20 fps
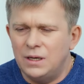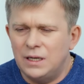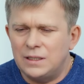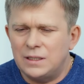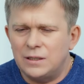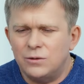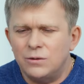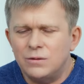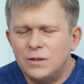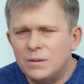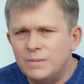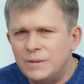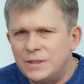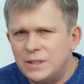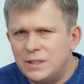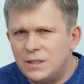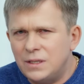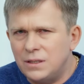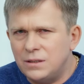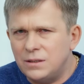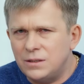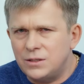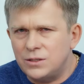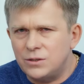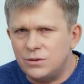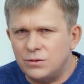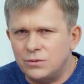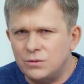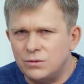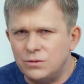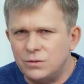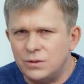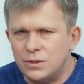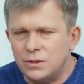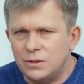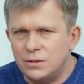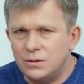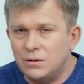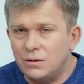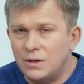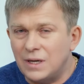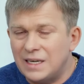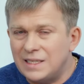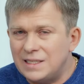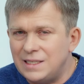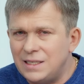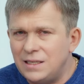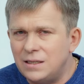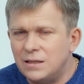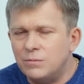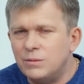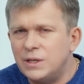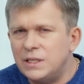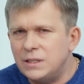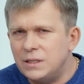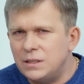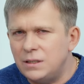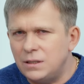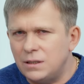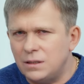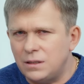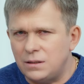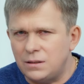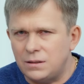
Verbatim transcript: They are subtle material structures, but they are material.